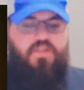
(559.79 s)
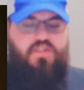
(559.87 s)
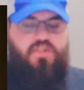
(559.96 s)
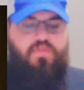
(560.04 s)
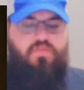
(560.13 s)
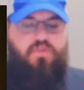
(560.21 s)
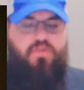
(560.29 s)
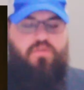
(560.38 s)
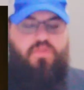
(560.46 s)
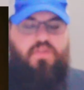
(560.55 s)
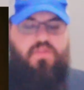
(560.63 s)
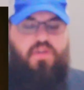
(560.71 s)
ye shall know
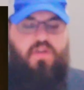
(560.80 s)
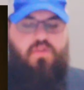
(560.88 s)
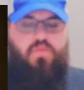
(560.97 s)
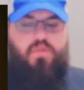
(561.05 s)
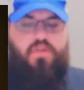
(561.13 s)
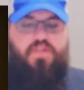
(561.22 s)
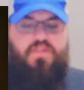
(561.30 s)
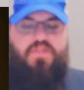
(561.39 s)
that Yahweh has